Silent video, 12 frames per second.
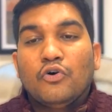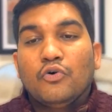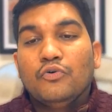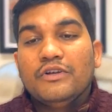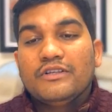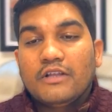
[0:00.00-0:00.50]

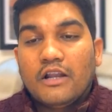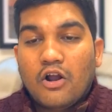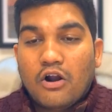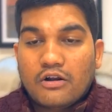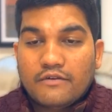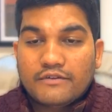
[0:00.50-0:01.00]
who is the
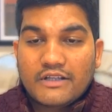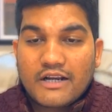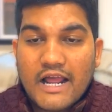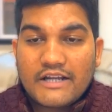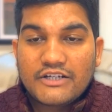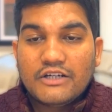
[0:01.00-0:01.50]
Lord of the
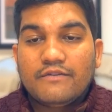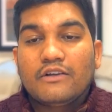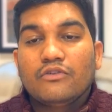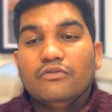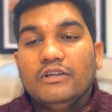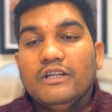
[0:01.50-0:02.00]
Rashi
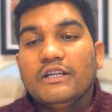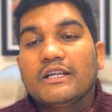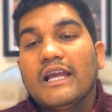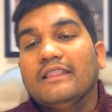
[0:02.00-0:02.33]
where Gulika